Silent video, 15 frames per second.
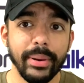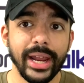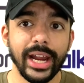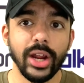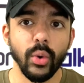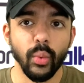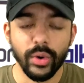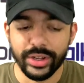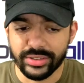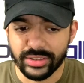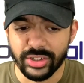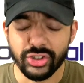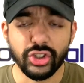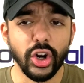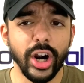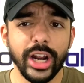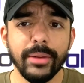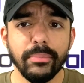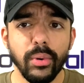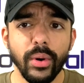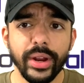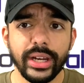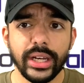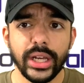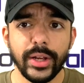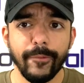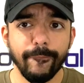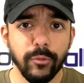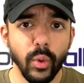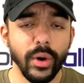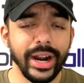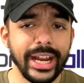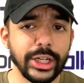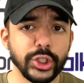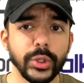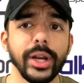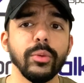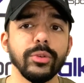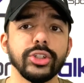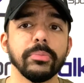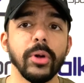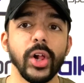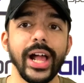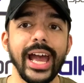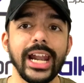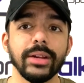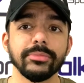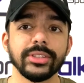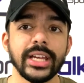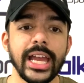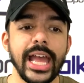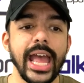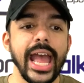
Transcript: pick was the starting point for a trade with Jamal Adams.